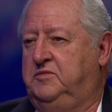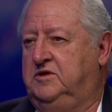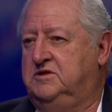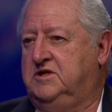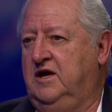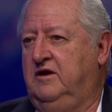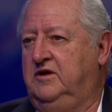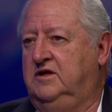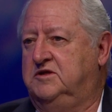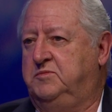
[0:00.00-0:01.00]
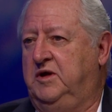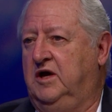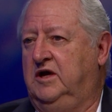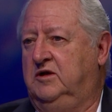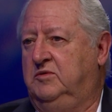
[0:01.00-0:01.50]
of this county is
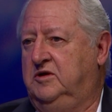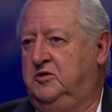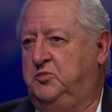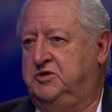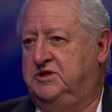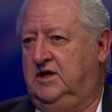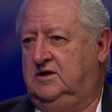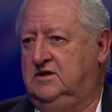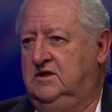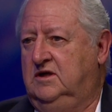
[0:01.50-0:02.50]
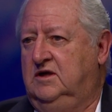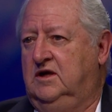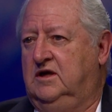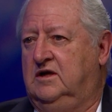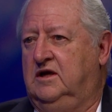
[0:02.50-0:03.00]
behind them 100%.
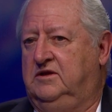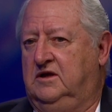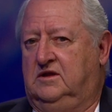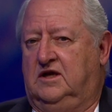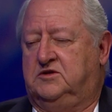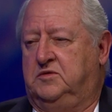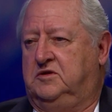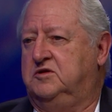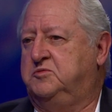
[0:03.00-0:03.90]
And I think that's what this